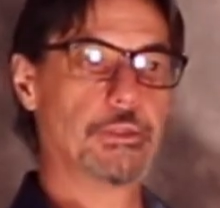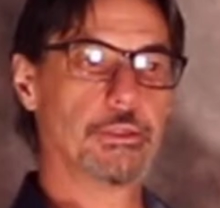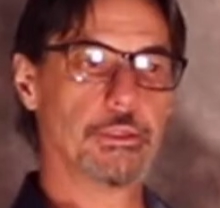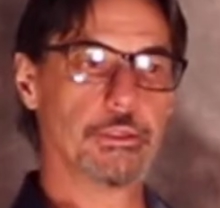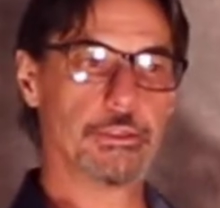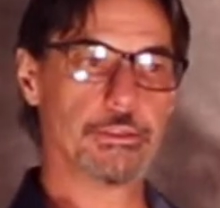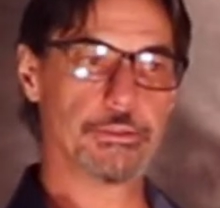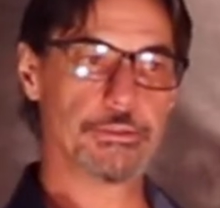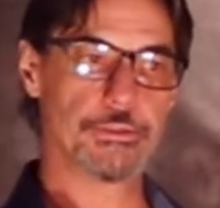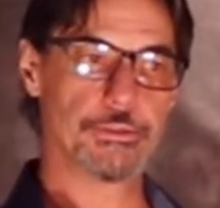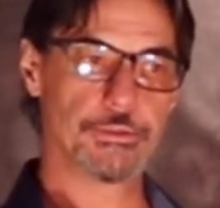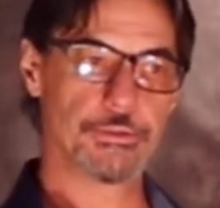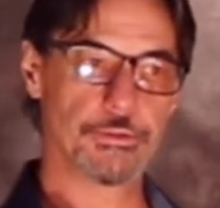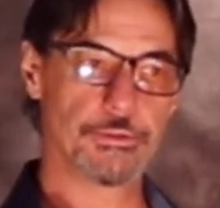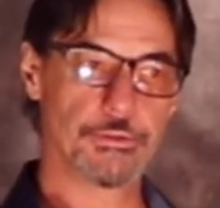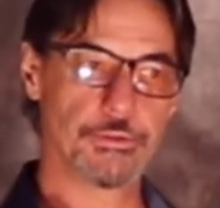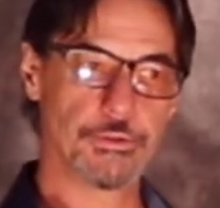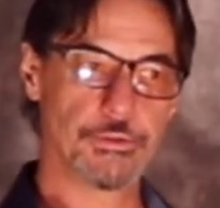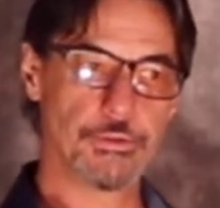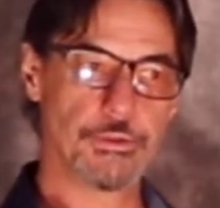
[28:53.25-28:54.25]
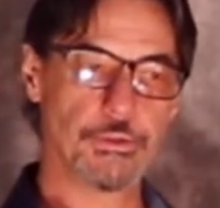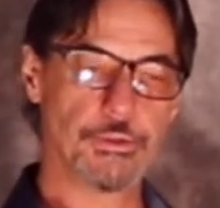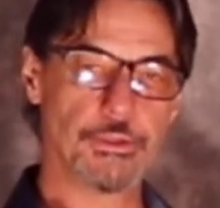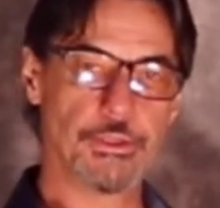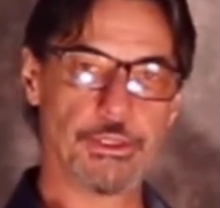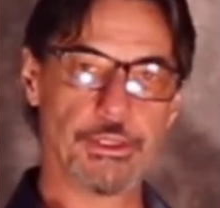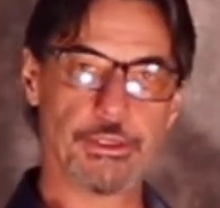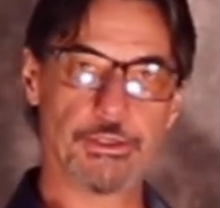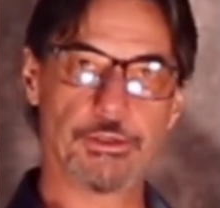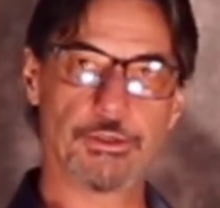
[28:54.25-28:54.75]
is
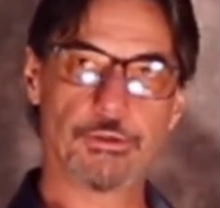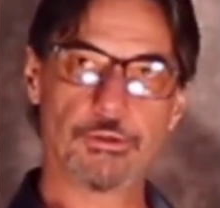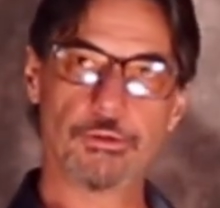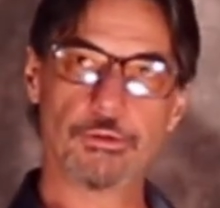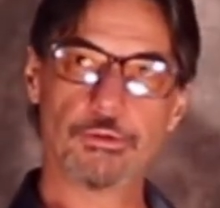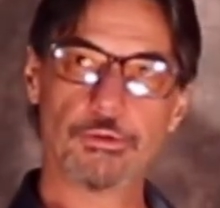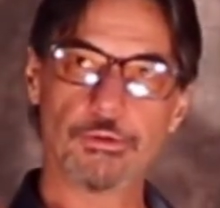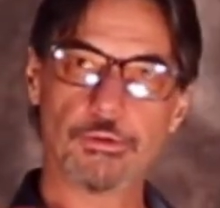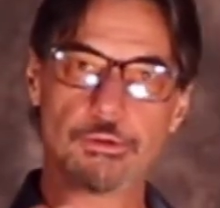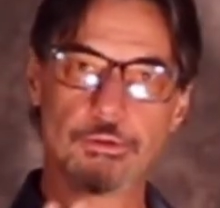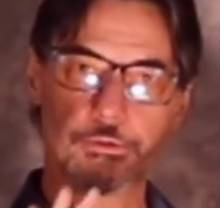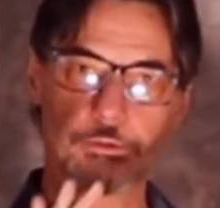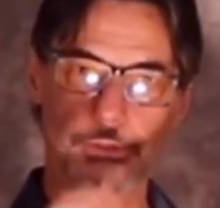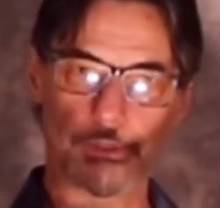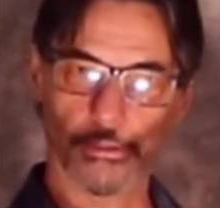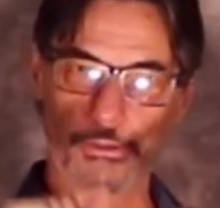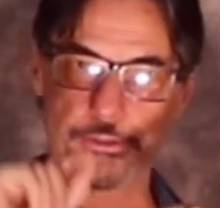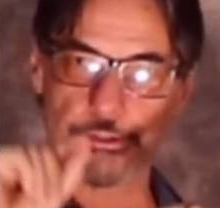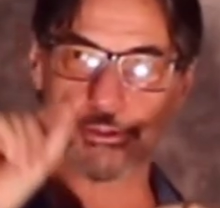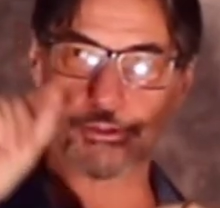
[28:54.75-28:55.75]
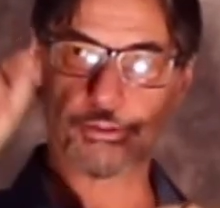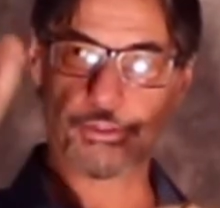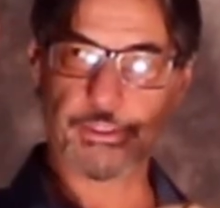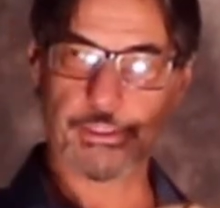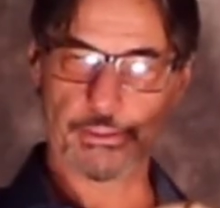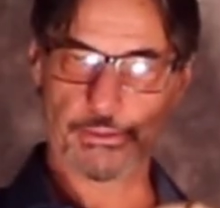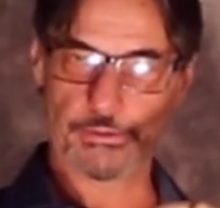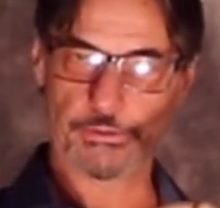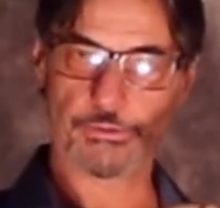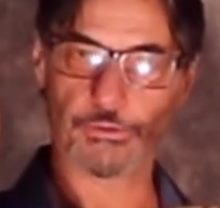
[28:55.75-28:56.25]
that those little
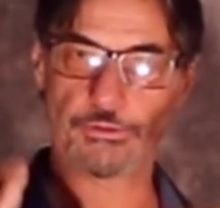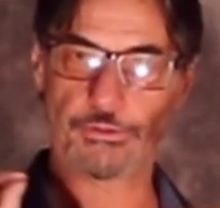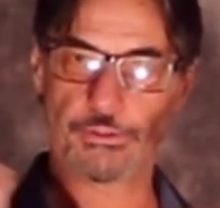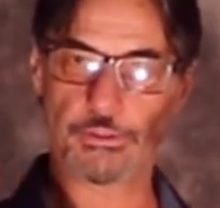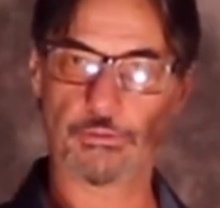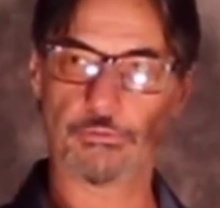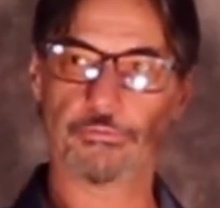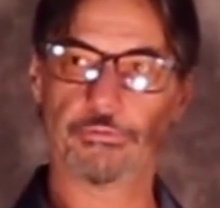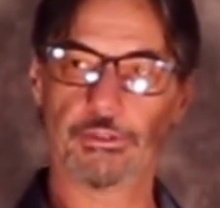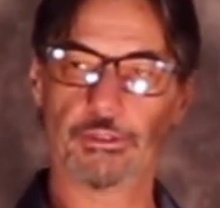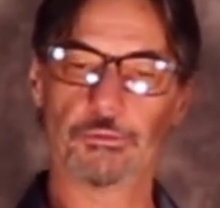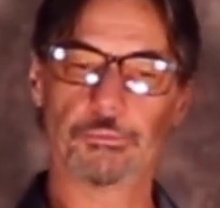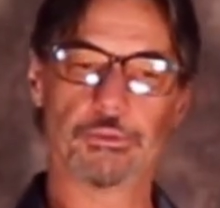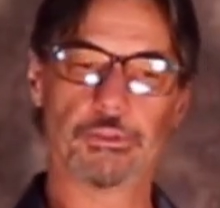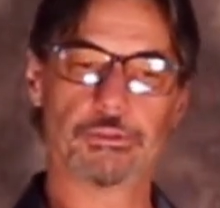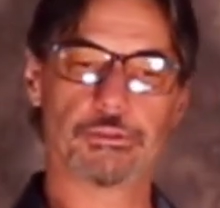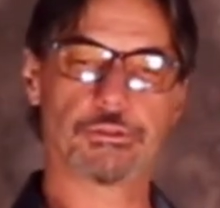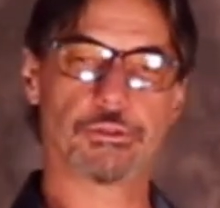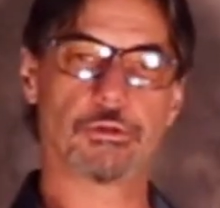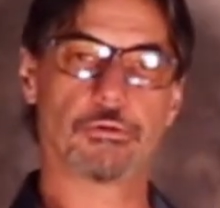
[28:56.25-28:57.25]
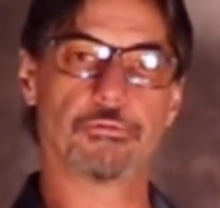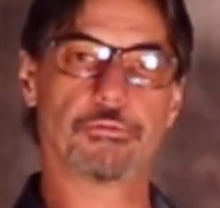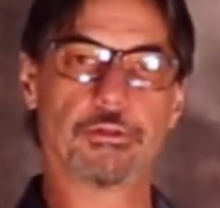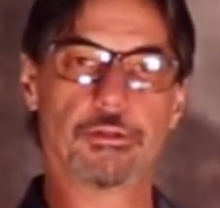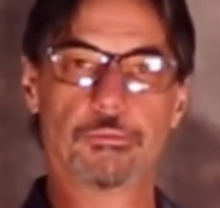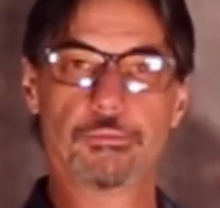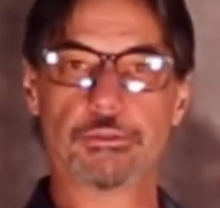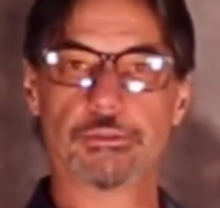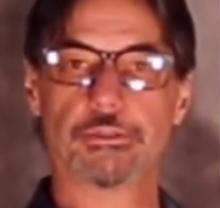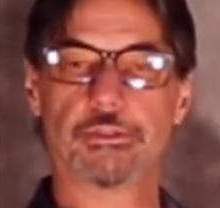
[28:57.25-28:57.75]
strings, those little filaments, are
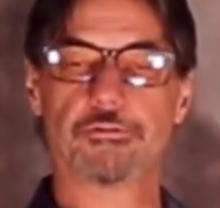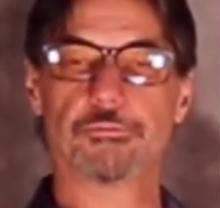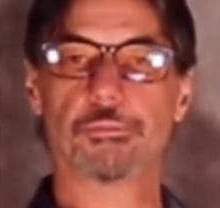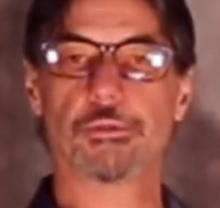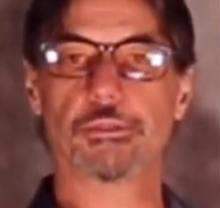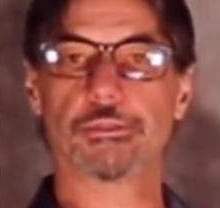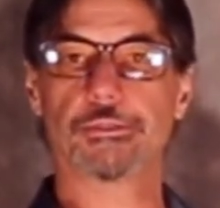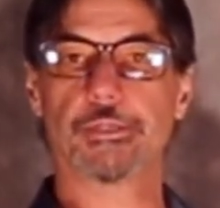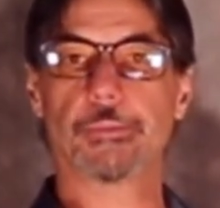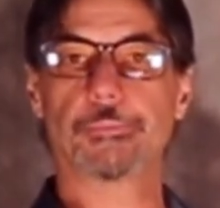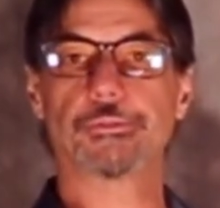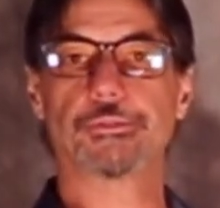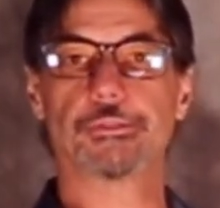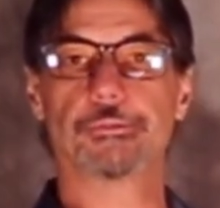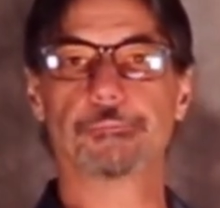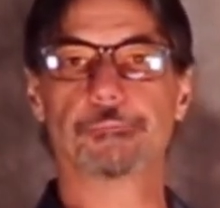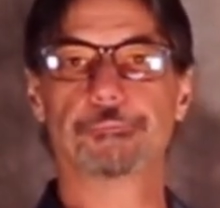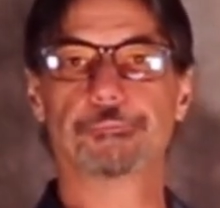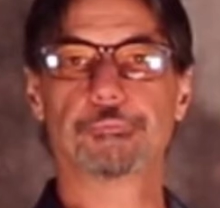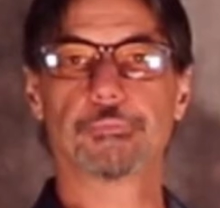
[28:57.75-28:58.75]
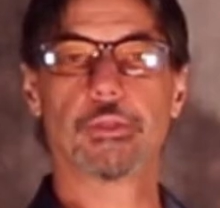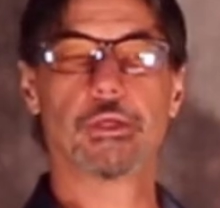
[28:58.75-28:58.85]
filaments of perception.